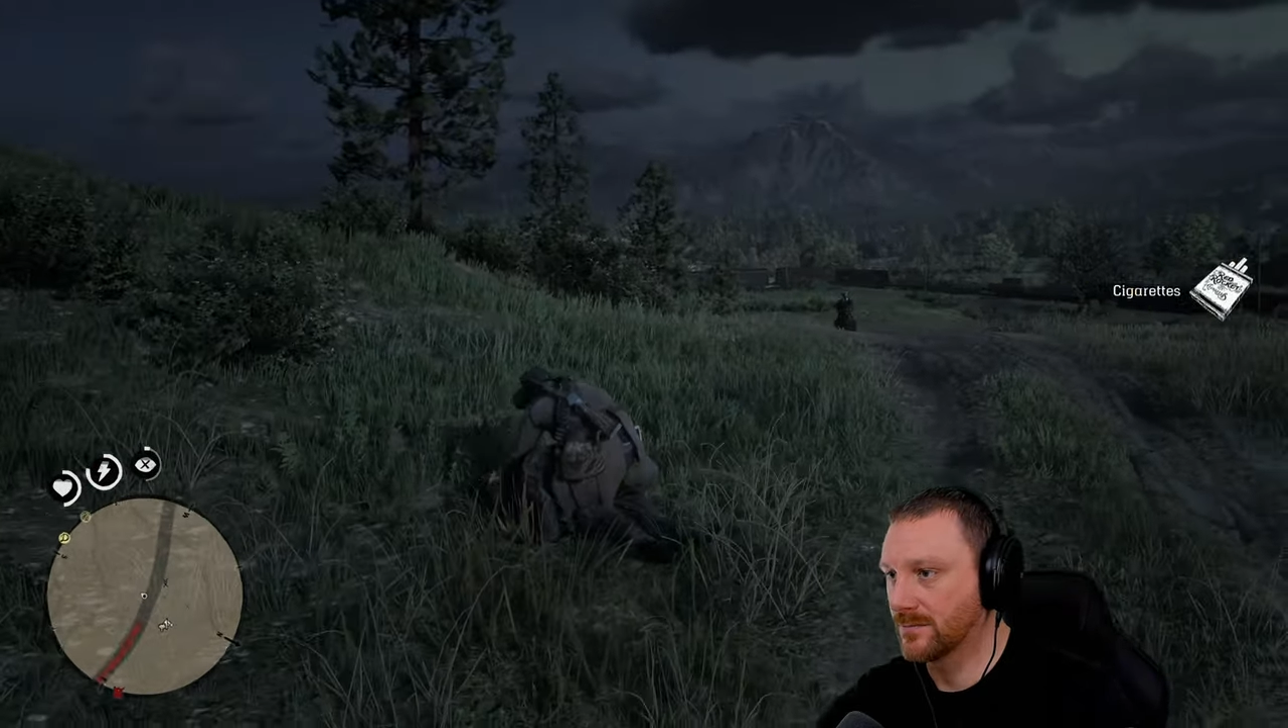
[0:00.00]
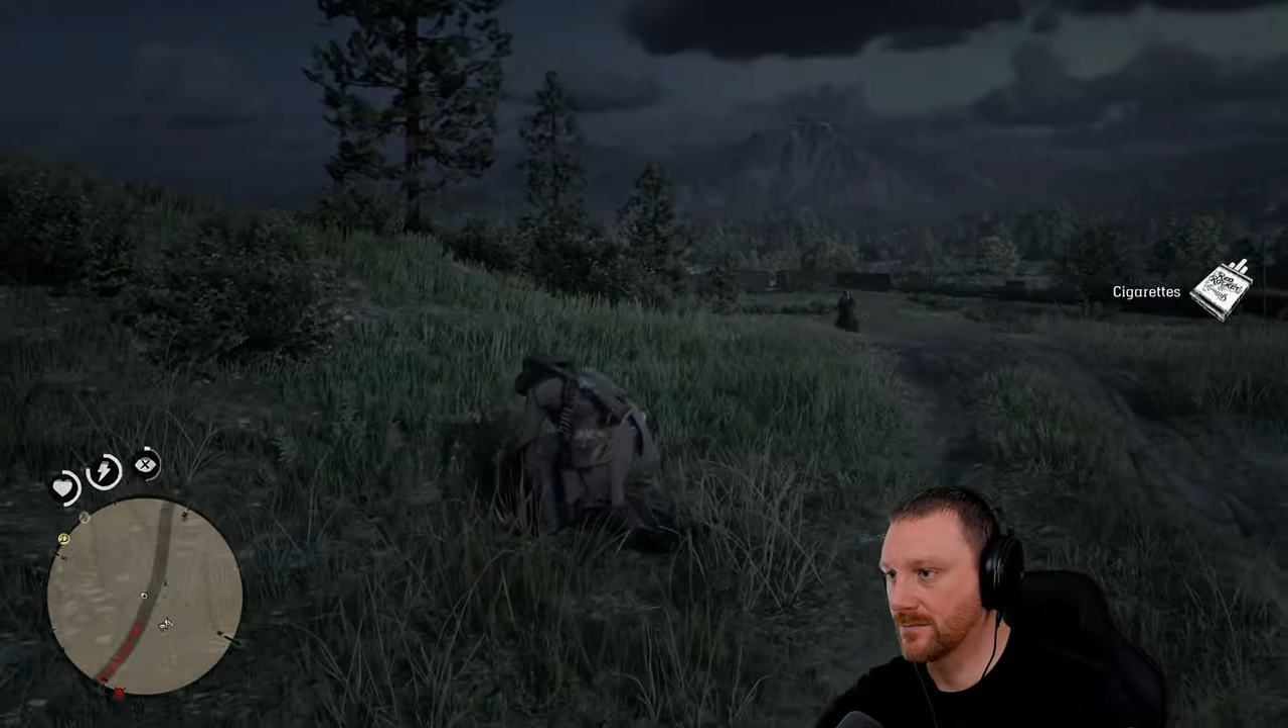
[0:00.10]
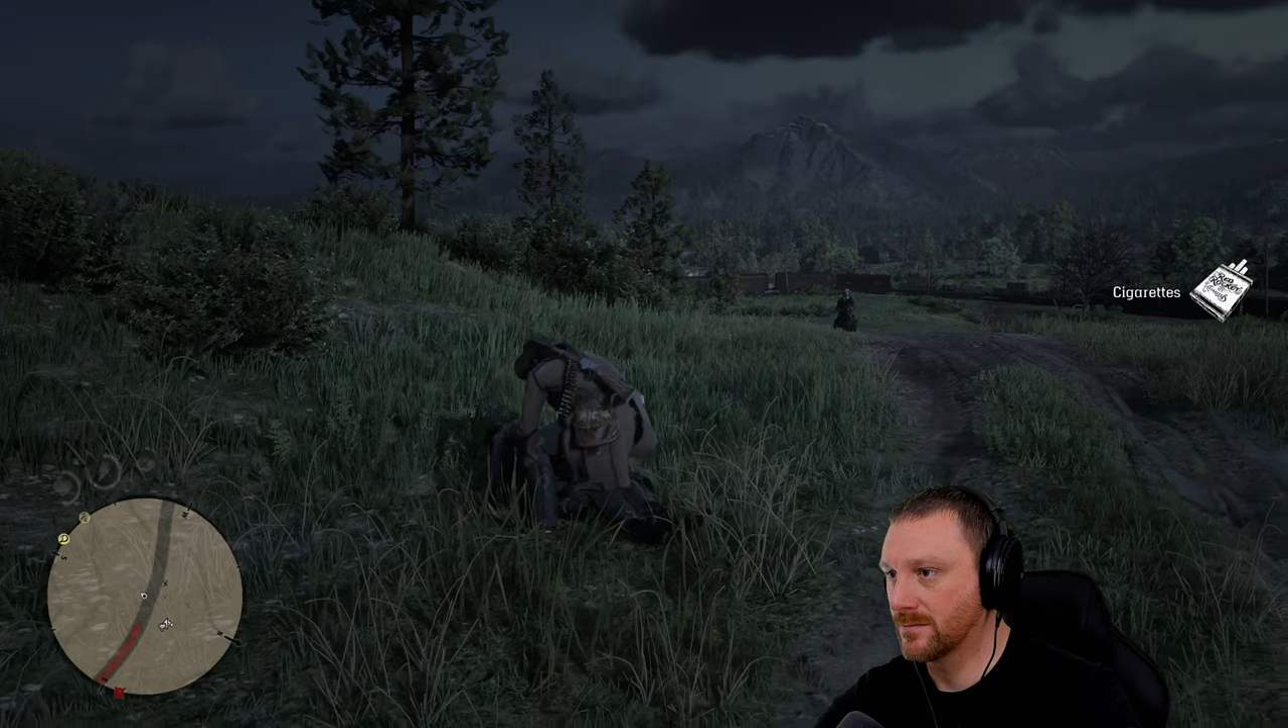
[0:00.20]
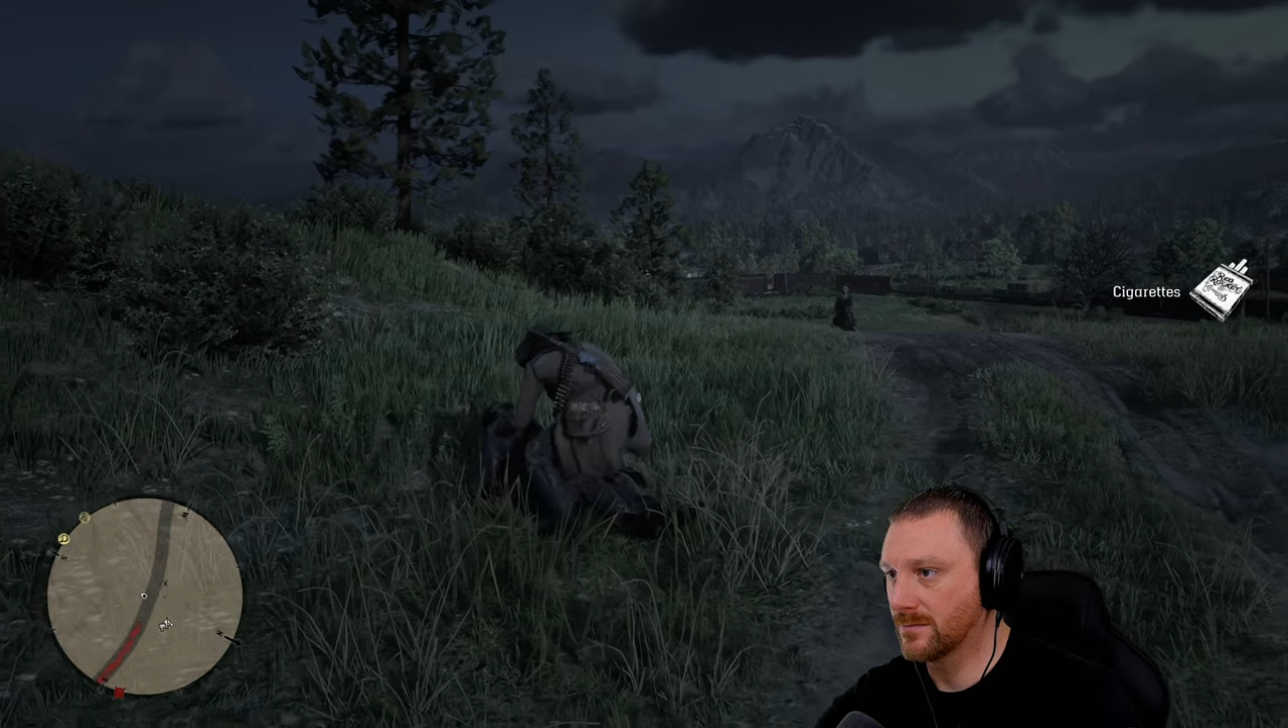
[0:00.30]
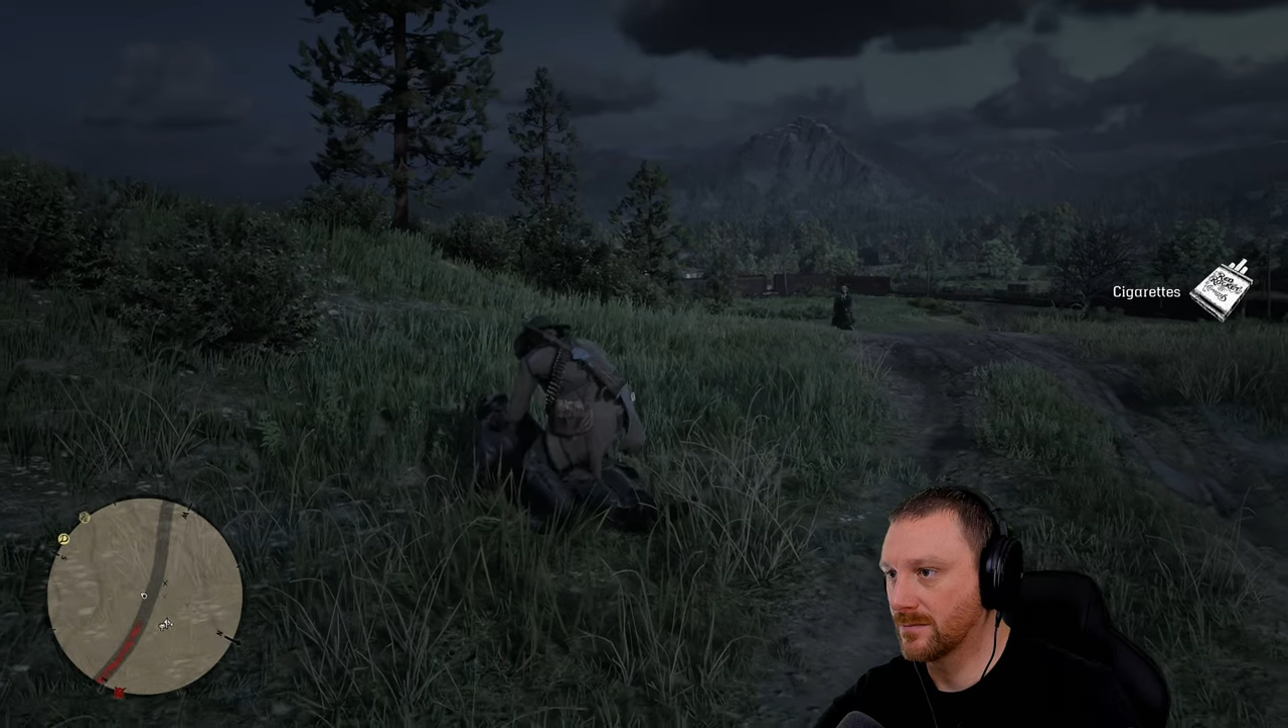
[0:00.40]

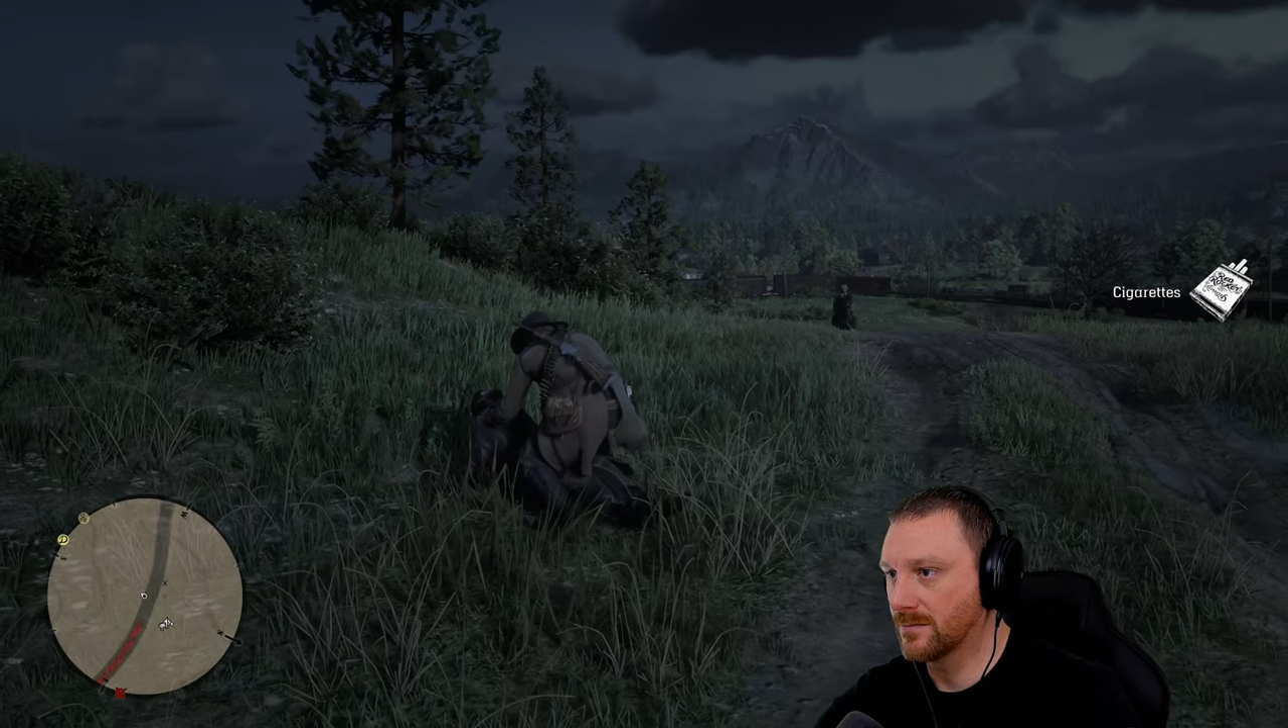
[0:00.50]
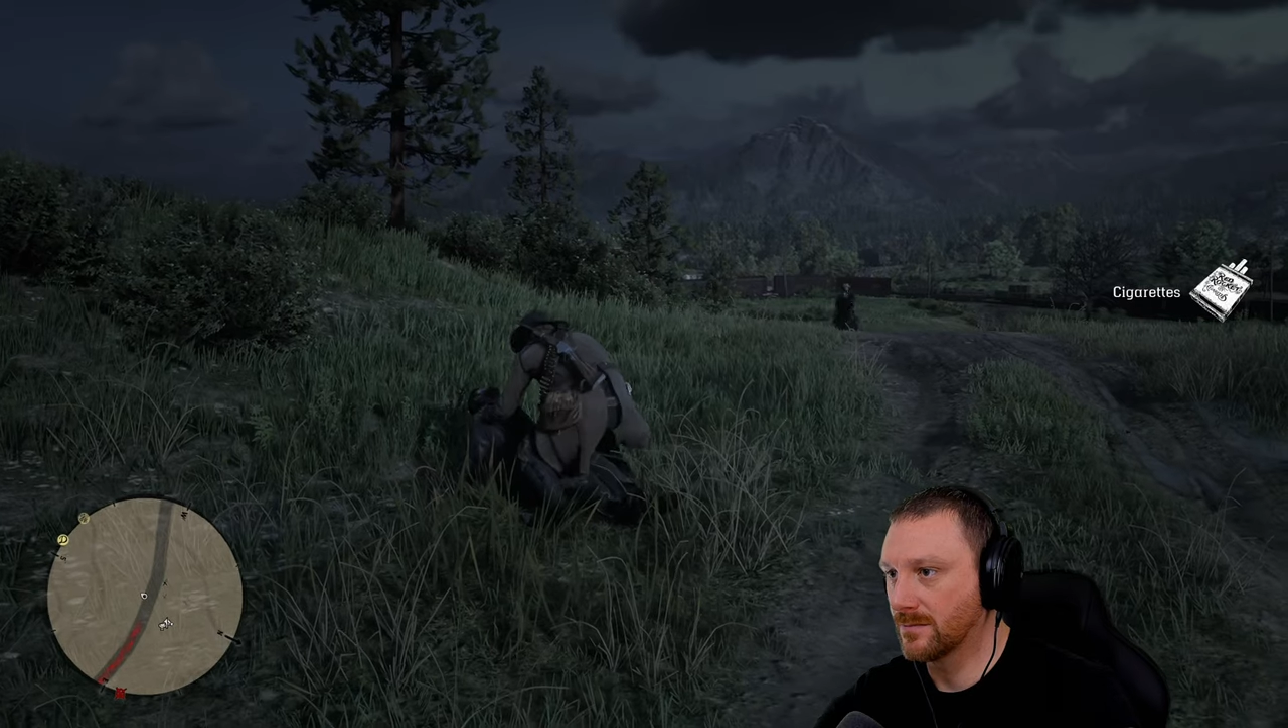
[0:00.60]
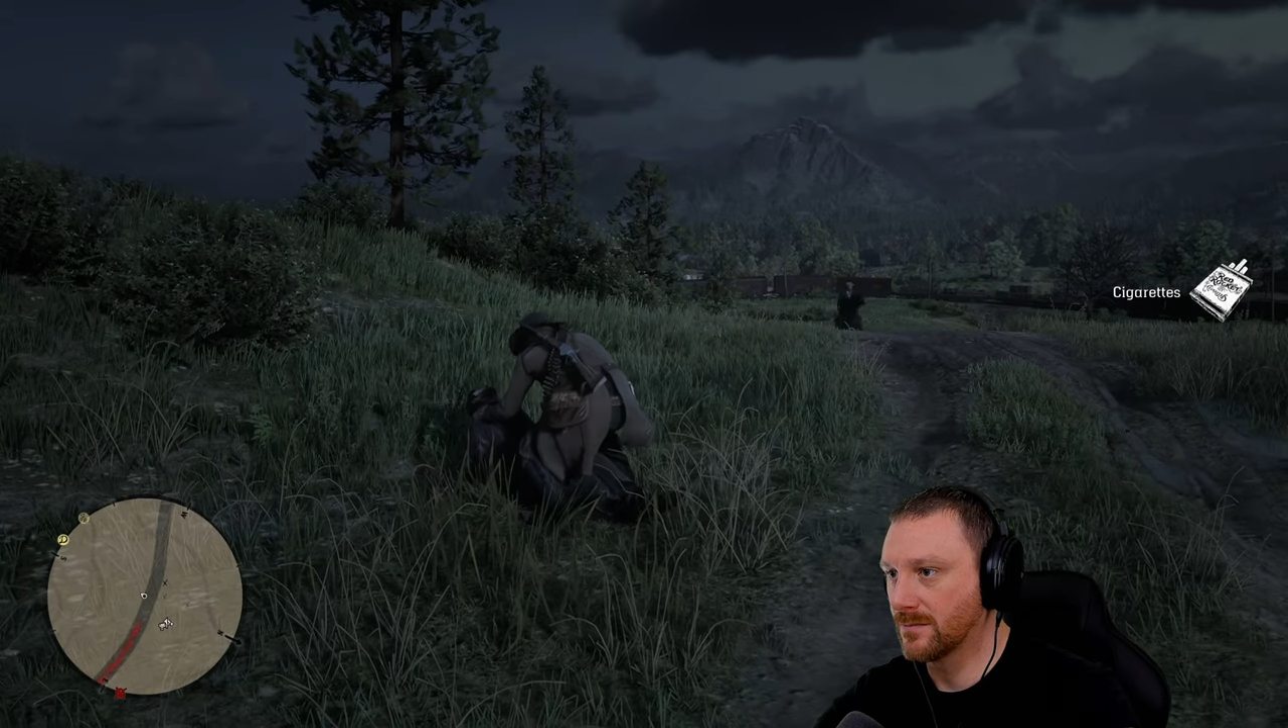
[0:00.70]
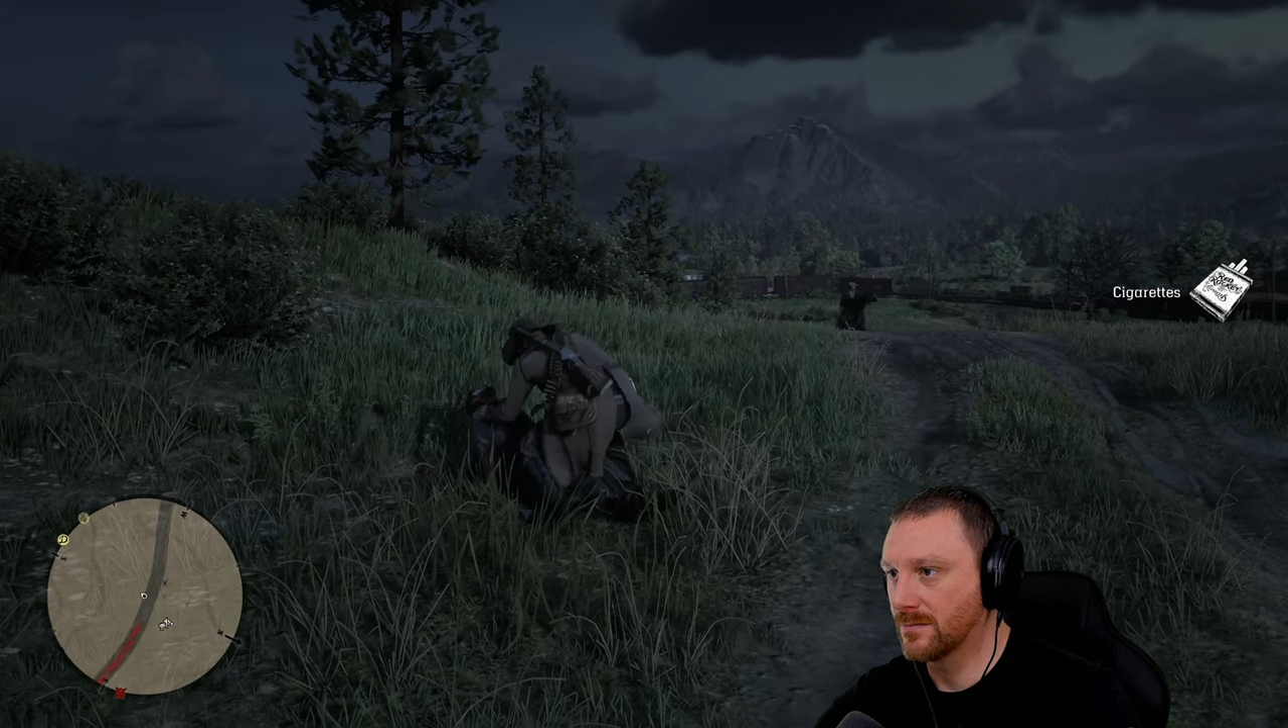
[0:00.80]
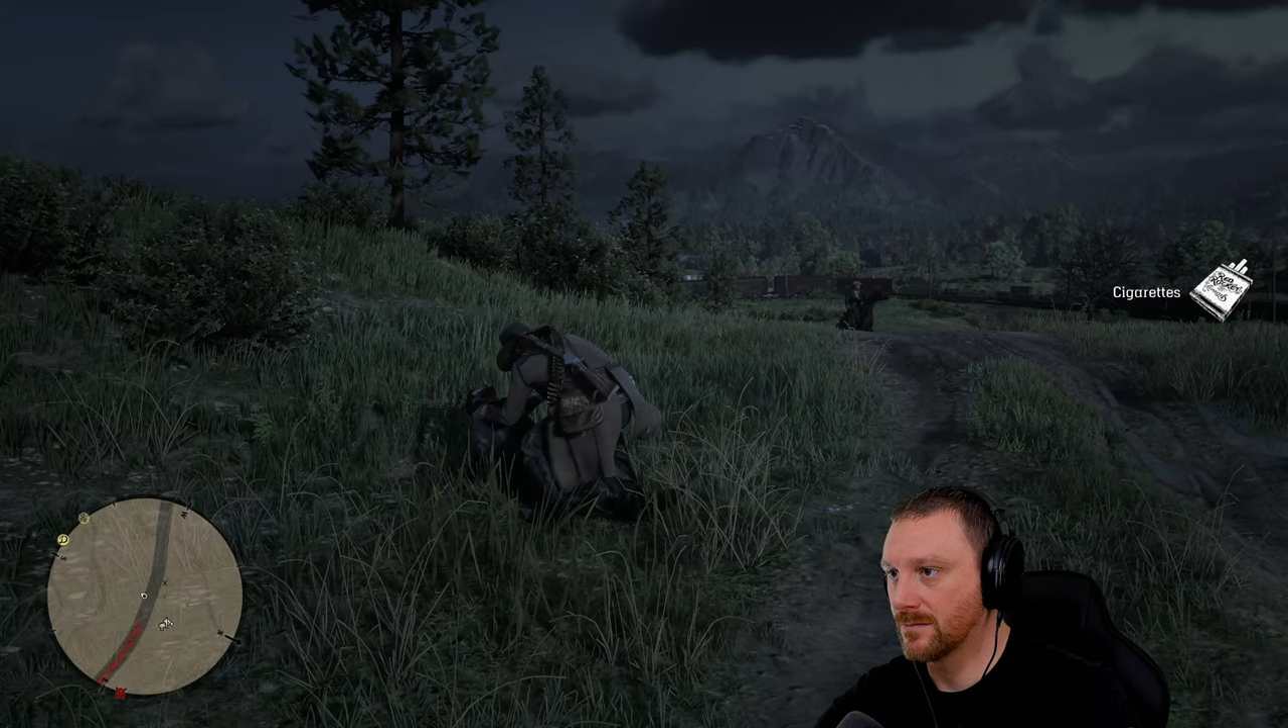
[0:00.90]
What the
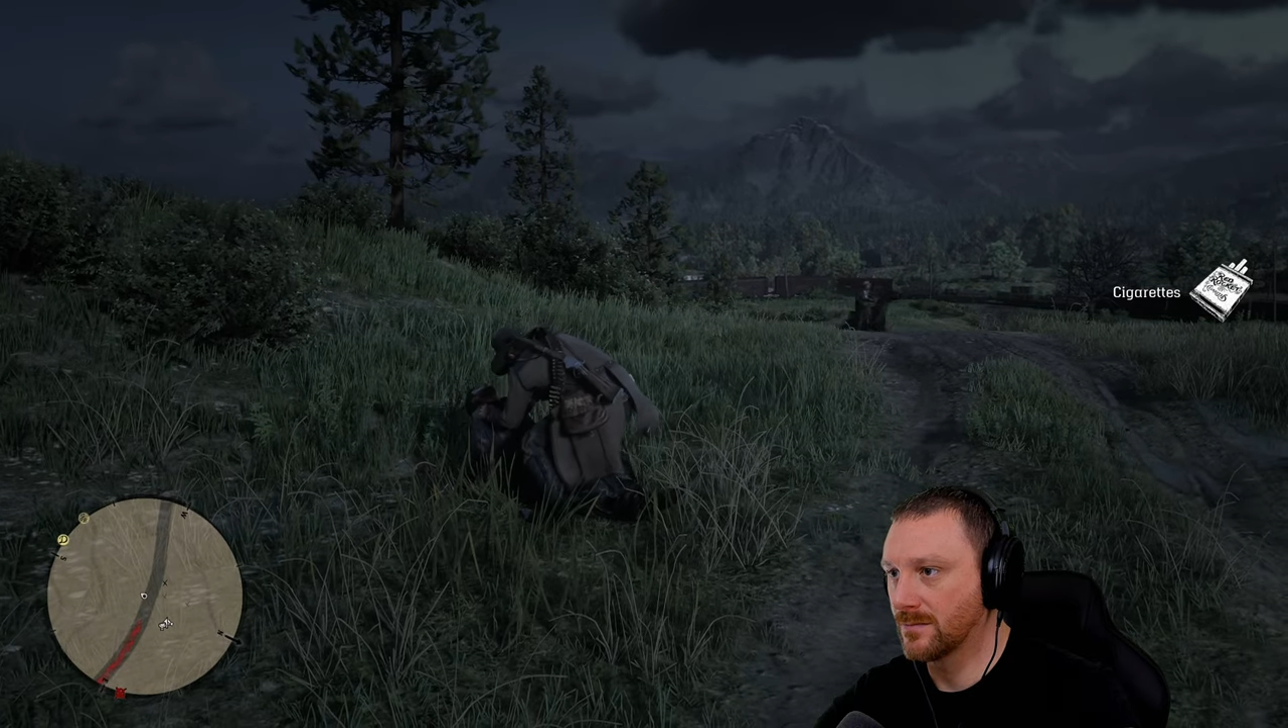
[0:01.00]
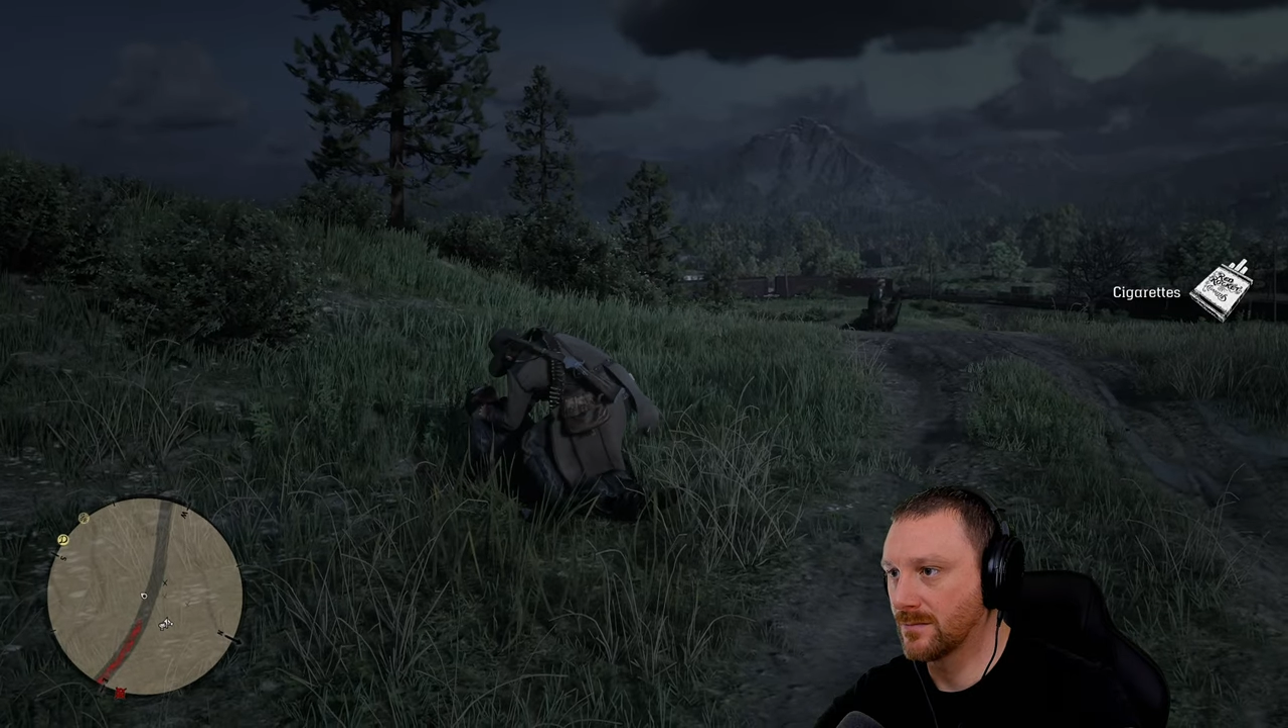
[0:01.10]
hell?